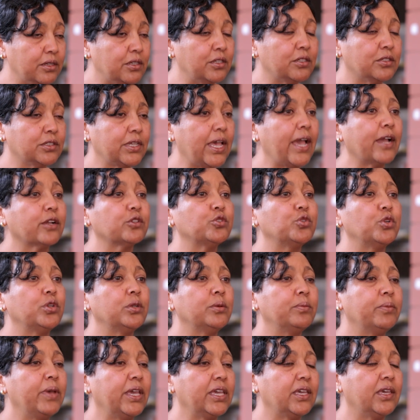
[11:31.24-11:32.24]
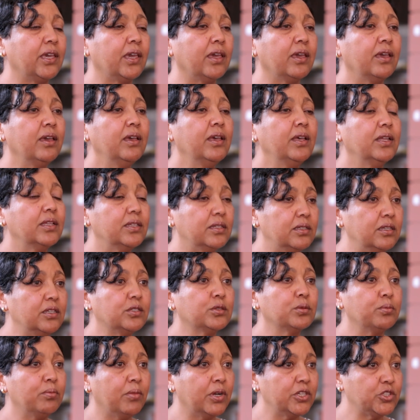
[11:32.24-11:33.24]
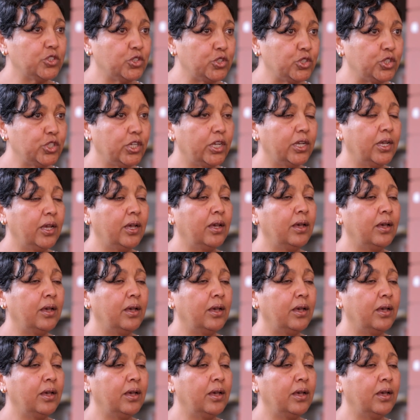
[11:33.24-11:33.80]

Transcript: it's actually making this much